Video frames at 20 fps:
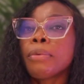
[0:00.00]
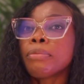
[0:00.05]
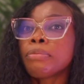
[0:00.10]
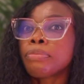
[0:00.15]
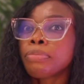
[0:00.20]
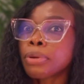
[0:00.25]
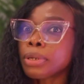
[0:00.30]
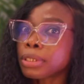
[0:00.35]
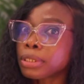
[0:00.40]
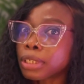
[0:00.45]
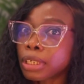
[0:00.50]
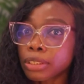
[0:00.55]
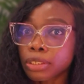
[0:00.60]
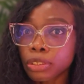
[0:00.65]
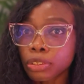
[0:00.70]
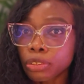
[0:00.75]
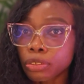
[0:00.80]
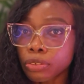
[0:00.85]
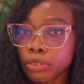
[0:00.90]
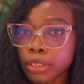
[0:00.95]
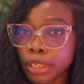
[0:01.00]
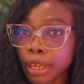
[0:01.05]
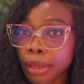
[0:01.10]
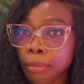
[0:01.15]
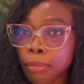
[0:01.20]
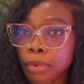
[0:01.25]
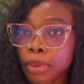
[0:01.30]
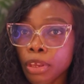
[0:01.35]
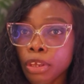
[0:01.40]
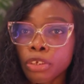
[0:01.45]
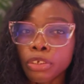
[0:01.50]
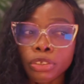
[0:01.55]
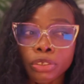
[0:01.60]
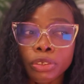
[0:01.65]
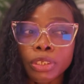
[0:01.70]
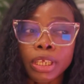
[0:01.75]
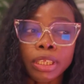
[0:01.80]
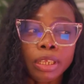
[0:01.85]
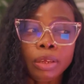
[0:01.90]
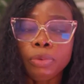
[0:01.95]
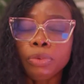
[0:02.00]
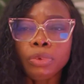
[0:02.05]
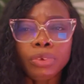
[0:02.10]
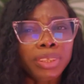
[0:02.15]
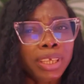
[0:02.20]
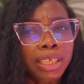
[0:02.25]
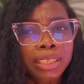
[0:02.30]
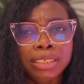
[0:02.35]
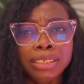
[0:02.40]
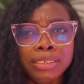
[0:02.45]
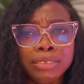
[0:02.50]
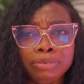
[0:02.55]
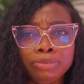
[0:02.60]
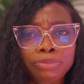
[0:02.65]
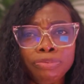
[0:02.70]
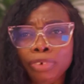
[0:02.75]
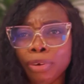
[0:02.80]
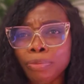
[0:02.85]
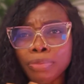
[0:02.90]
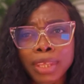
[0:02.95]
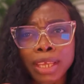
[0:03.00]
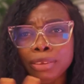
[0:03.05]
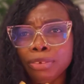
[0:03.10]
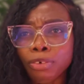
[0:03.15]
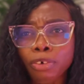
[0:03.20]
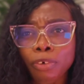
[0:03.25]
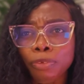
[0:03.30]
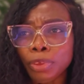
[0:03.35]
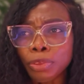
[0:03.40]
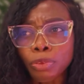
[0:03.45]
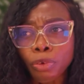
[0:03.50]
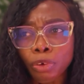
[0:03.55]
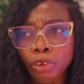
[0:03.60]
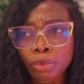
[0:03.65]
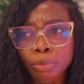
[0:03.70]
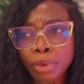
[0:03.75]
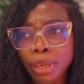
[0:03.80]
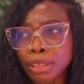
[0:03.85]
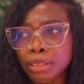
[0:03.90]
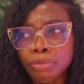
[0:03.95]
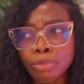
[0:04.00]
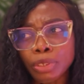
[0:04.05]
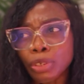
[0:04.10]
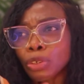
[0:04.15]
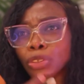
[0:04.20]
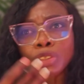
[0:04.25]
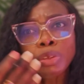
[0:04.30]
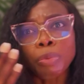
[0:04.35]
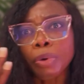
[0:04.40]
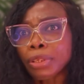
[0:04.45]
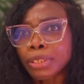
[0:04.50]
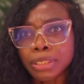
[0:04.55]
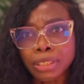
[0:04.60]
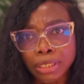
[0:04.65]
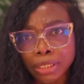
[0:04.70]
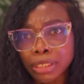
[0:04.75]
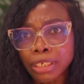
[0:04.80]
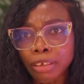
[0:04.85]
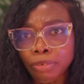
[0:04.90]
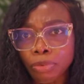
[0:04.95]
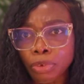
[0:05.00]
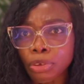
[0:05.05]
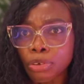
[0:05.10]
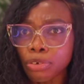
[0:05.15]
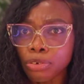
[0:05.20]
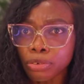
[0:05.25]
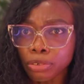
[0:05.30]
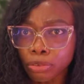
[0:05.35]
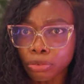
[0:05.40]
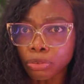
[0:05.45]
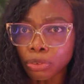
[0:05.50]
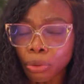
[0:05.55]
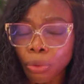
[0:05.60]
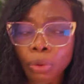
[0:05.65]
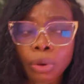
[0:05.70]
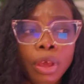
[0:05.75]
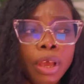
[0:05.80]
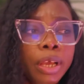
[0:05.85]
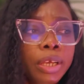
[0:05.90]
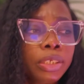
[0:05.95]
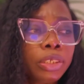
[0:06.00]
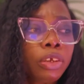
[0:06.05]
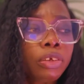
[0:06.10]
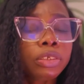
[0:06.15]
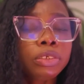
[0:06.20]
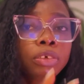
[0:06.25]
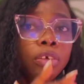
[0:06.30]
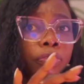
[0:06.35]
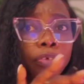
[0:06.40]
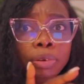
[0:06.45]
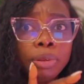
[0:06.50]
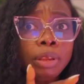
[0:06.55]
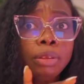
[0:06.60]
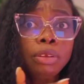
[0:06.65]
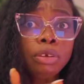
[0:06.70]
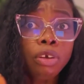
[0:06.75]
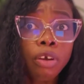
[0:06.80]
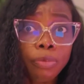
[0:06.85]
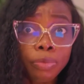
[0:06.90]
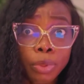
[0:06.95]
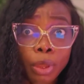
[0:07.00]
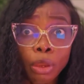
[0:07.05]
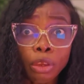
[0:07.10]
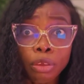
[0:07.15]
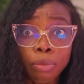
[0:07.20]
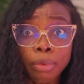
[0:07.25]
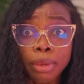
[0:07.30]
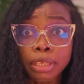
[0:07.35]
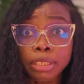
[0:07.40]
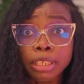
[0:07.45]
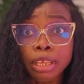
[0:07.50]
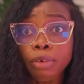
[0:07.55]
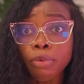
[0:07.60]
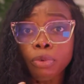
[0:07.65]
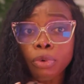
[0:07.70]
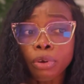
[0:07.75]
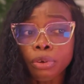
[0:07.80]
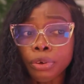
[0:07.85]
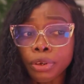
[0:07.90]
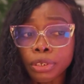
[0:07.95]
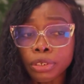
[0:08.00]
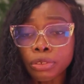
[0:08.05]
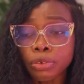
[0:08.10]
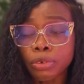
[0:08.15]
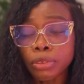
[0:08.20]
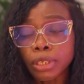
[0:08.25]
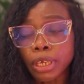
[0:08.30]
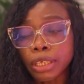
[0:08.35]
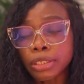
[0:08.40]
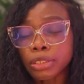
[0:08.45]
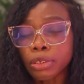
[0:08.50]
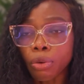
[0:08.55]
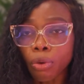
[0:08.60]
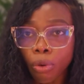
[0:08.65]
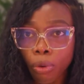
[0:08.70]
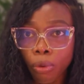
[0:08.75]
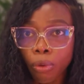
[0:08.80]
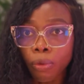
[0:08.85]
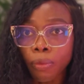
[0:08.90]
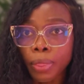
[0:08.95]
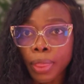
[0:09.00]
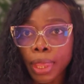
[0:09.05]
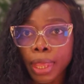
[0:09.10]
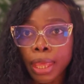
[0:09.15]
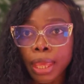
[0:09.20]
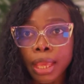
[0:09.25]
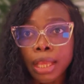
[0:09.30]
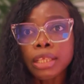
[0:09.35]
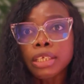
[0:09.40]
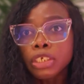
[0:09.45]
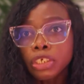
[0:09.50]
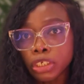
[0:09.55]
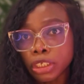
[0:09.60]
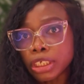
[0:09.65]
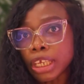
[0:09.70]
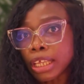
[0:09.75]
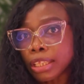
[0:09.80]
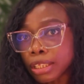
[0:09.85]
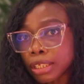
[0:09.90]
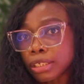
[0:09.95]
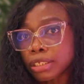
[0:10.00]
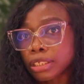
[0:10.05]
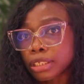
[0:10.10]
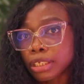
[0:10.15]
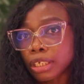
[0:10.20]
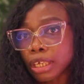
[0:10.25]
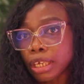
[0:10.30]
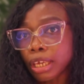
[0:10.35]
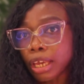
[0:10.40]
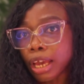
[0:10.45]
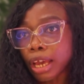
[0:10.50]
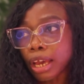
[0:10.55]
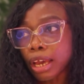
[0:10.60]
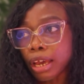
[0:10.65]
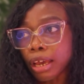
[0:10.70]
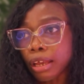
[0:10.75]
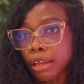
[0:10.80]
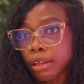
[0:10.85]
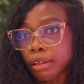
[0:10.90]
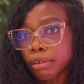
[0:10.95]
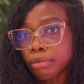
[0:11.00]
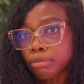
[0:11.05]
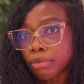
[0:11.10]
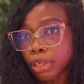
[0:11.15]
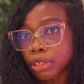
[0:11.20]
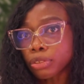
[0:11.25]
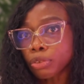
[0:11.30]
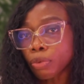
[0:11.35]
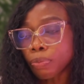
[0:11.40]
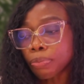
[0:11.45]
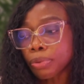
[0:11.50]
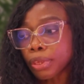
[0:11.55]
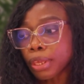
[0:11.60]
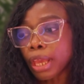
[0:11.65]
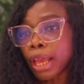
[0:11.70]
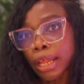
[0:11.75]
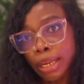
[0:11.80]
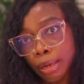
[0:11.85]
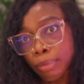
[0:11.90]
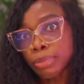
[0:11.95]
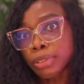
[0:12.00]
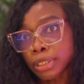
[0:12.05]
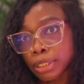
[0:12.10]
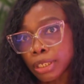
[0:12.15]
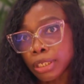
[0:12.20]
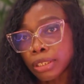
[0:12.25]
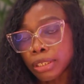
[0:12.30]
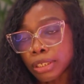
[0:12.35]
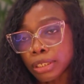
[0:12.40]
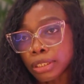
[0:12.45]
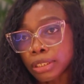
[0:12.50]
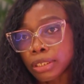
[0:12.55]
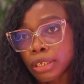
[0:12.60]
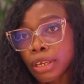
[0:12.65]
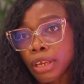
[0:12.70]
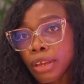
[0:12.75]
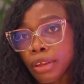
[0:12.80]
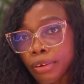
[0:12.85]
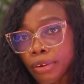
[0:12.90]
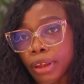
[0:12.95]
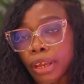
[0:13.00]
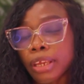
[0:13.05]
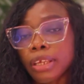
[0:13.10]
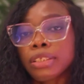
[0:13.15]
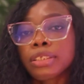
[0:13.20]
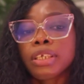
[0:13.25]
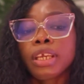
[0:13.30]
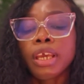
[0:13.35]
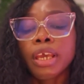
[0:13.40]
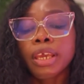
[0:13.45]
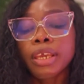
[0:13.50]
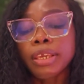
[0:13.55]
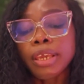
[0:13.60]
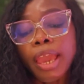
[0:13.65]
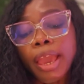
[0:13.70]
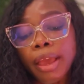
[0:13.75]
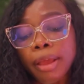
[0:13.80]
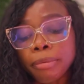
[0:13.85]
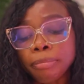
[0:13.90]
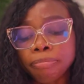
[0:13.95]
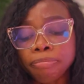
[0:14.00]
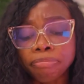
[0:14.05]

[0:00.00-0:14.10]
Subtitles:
presenting to them, so that they will know that from the look of the document, because nobody's interviewing you, you know. So from the look of the document, they will already know that, oh, she said this in her SOP and I'm seeing this, right? Yeah.